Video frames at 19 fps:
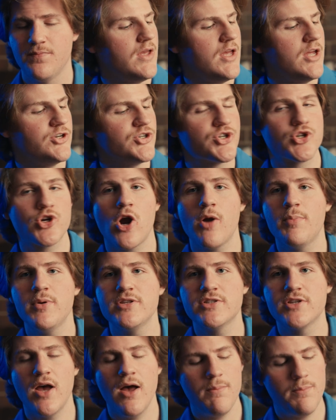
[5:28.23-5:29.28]
It
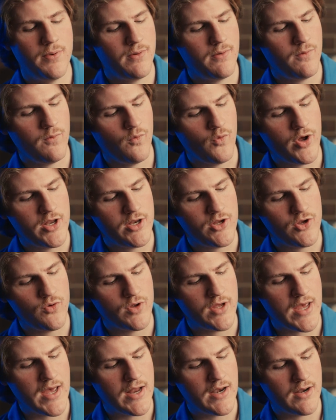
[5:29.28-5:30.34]
sharpens up when you
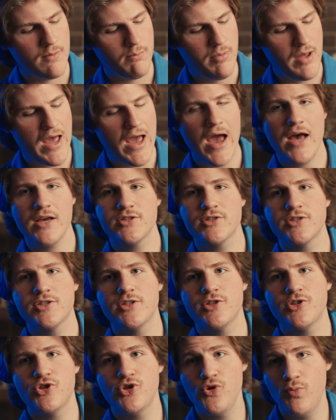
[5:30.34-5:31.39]
get
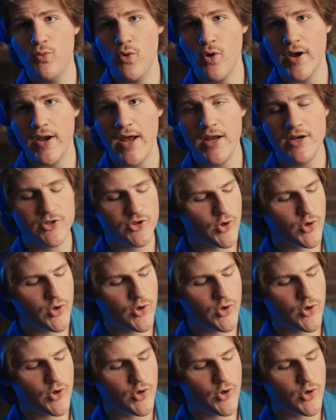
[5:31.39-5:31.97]
past 2.8,